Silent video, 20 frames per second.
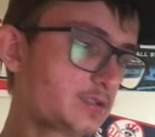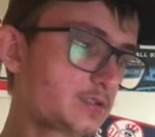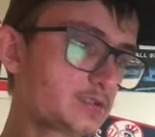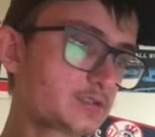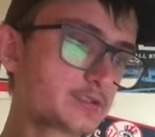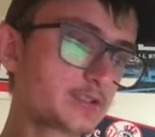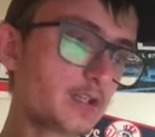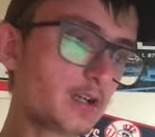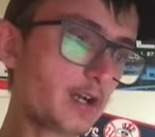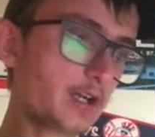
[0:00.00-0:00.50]

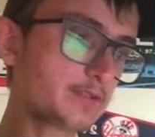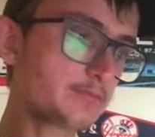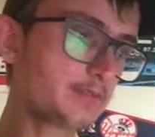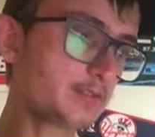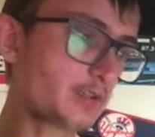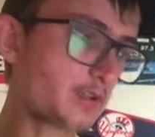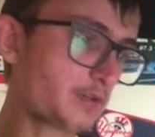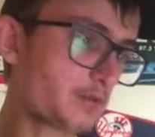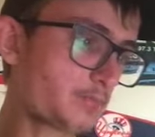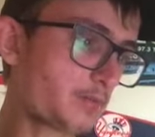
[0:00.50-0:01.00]
So as you
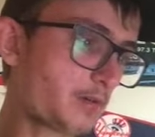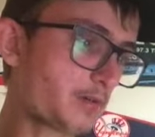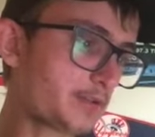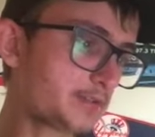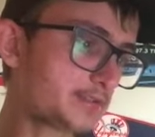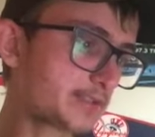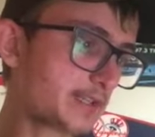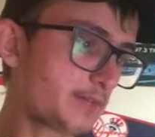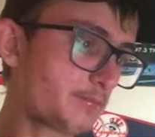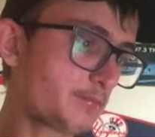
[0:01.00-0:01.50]
know, the Padres
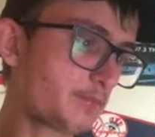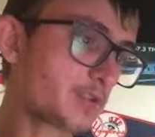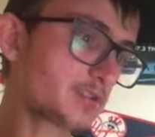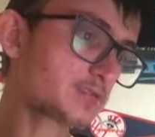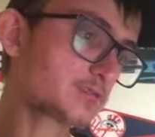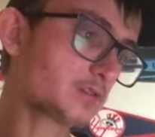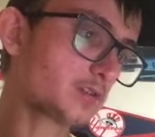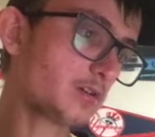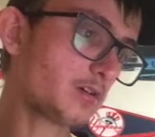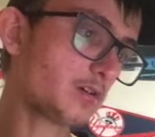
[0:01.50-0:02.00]
get
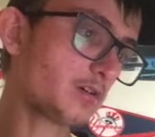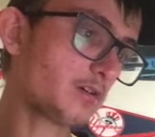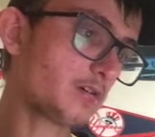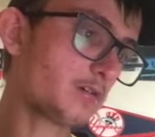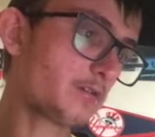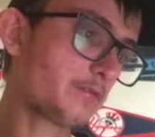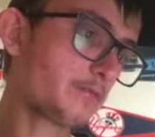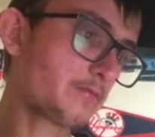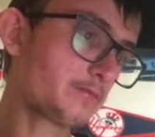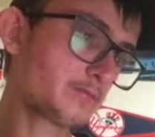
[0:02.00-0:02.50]

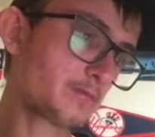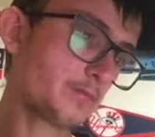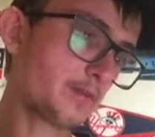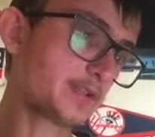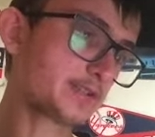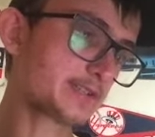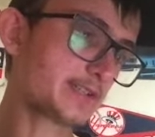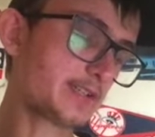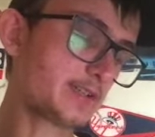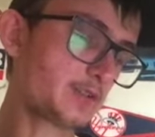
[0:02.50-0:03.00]
Musgrove,
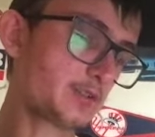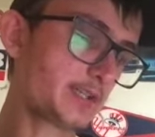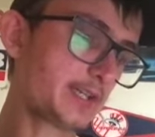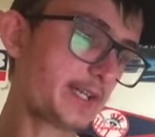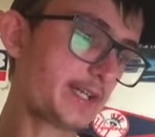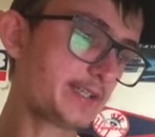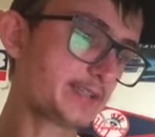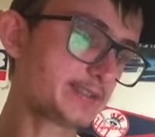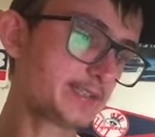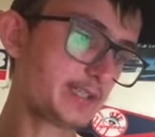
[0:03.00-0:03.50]
Musgrove
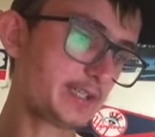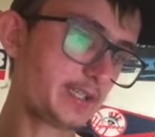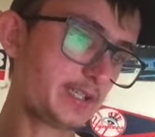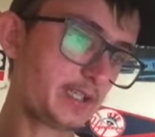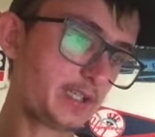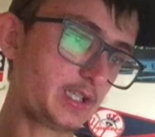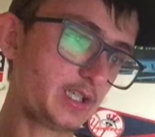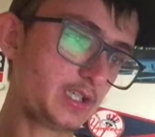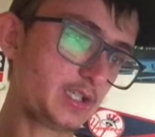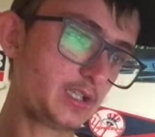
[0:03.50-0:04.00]

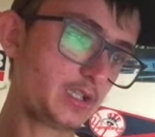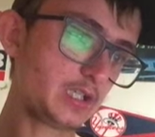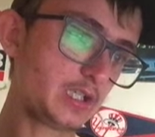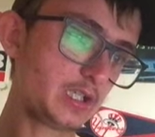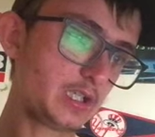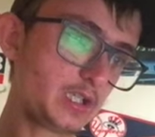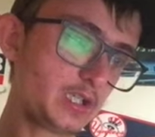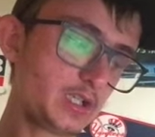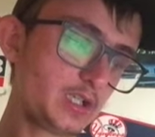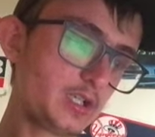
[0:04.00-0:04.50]
Casey,
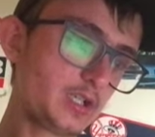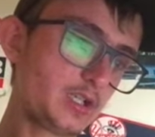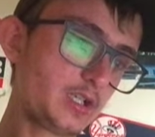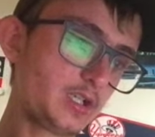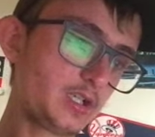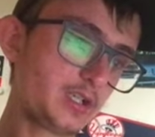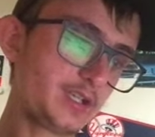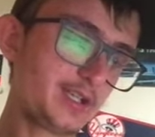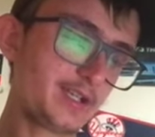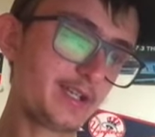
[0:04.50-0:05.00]

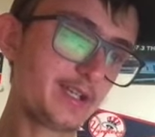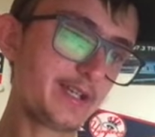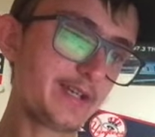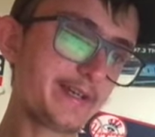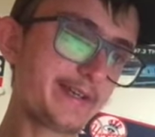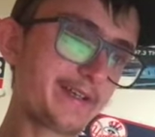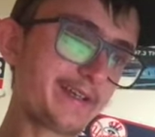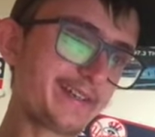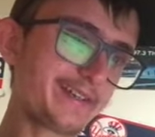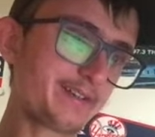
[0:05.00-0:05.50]
and
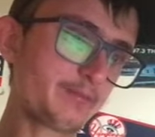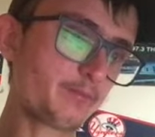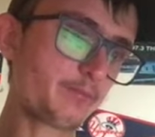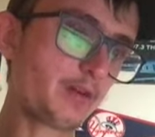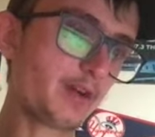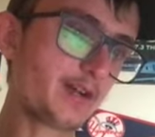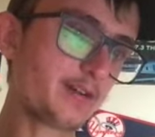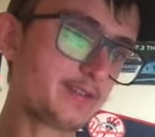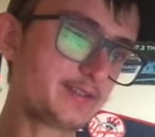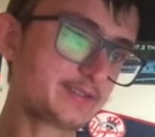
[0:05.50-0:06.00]
then the
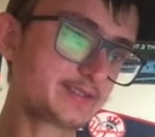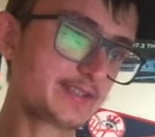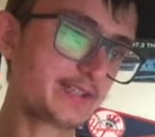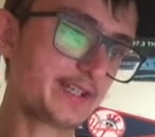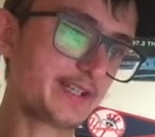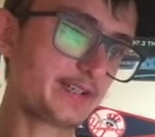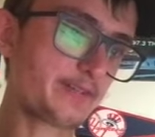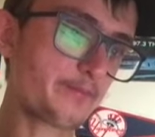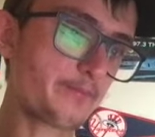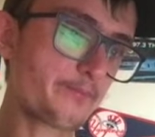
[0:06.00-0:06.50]
Pirates
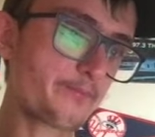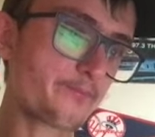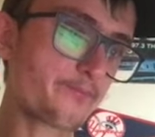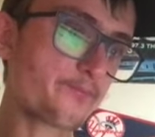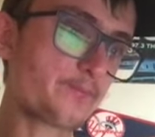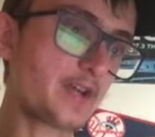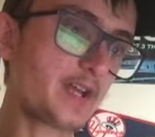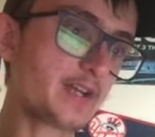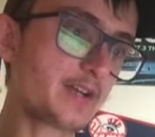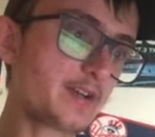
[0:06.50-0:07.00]
get
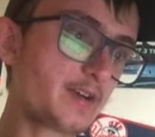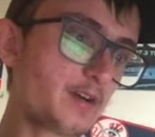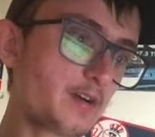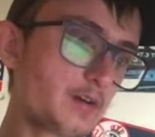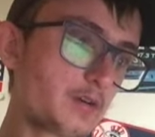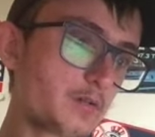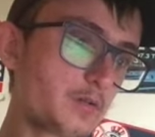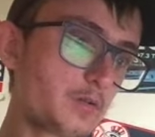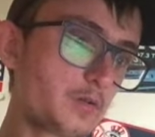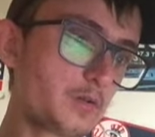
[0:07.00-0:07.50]
Bednar,
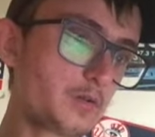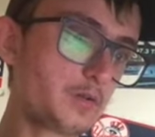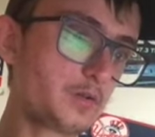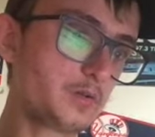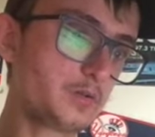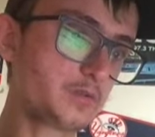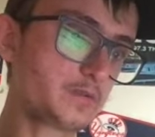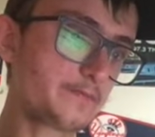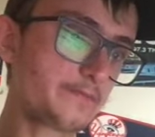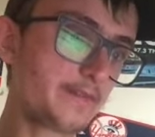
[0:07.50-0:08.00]

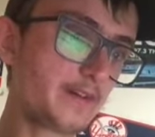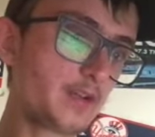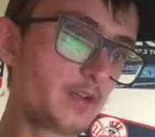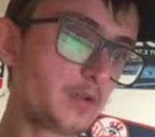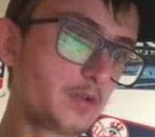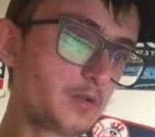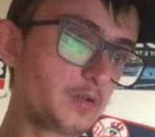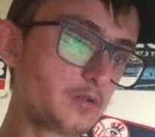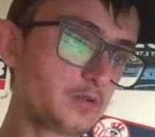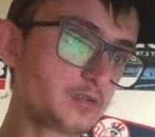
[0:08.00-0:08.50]
Cruz,
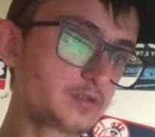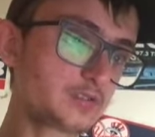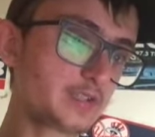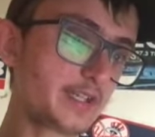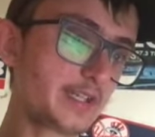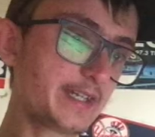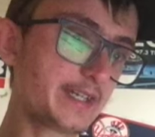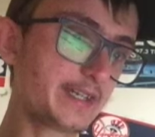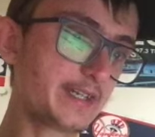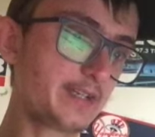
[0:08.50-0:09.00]
Fellows,
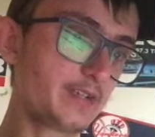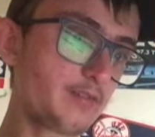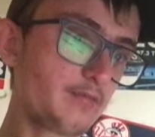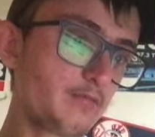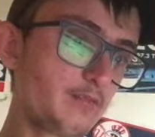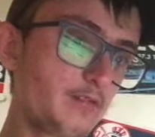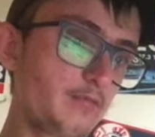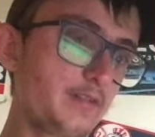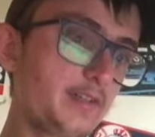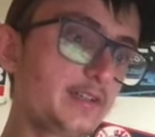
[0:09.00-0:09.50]
Head,
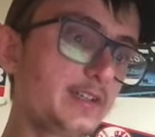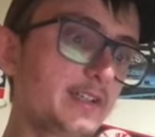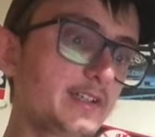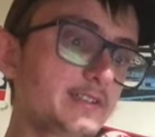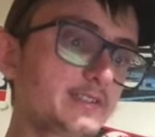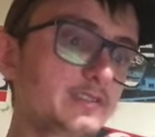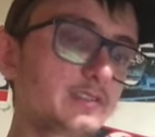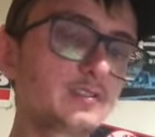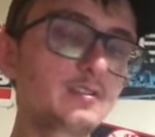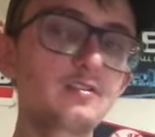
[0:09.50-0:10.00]

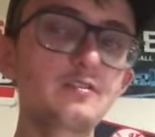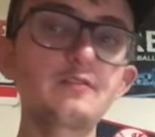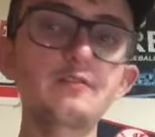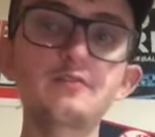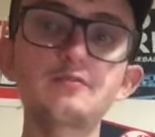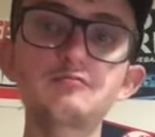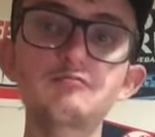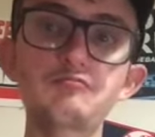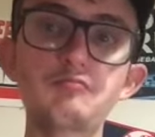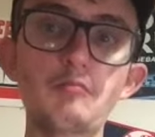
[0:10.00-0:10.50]
Rodriguez,
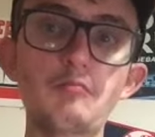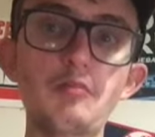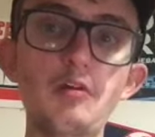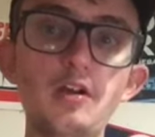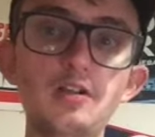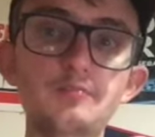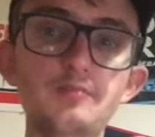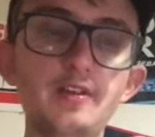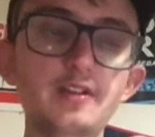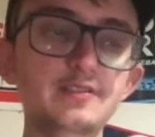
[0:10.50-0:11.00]
some
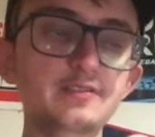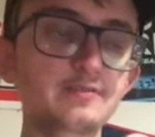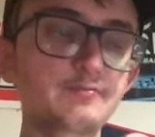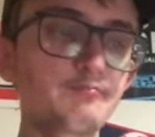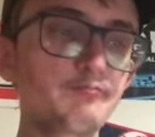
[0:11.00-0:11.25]
prospects.